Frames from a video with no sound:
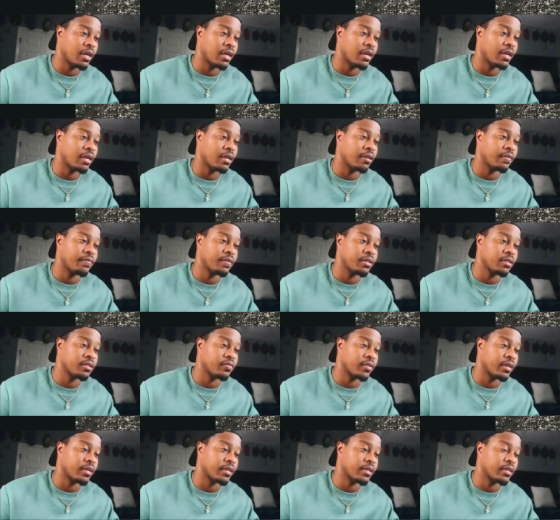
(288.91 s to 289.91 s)
how L V is
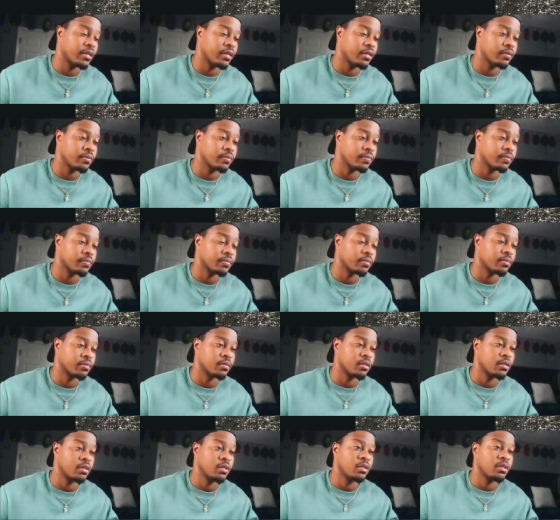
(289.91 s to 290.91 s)
right here.
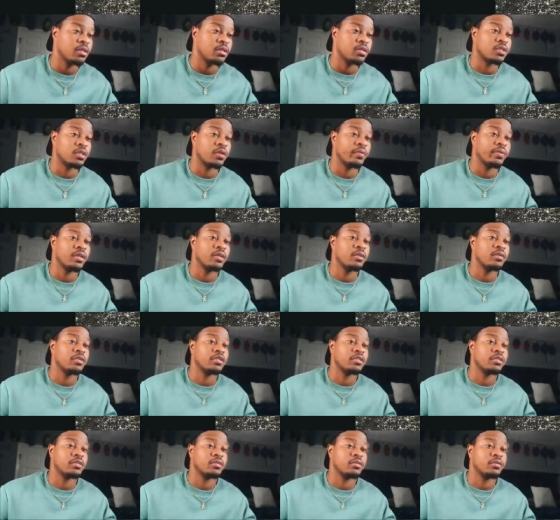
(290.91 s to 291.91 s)
So we're
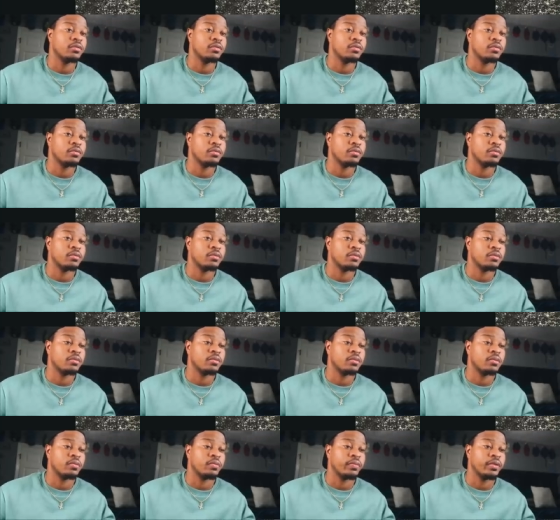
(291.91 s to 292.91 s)
gonna do,
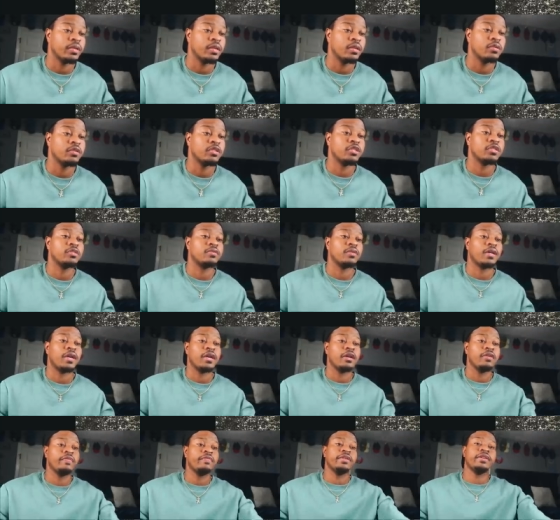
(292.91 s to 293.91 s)
we're gonna do
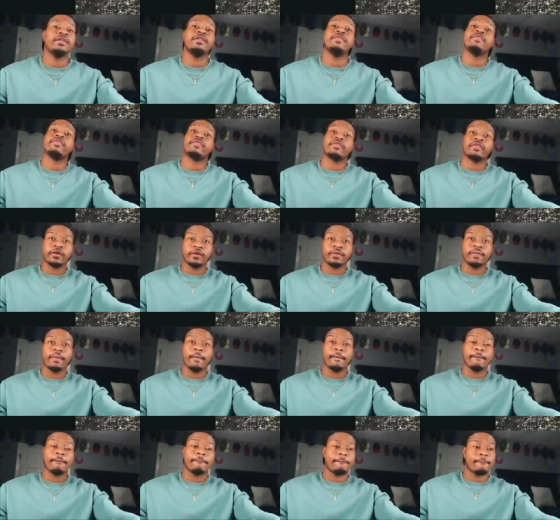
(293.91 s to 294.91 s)
L V in the front,
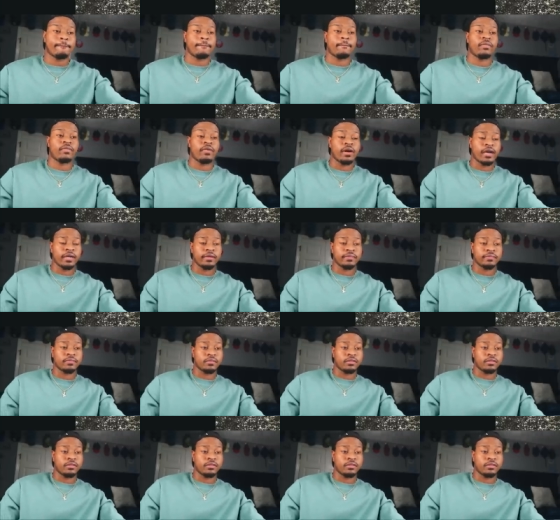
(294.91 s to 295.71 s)
right?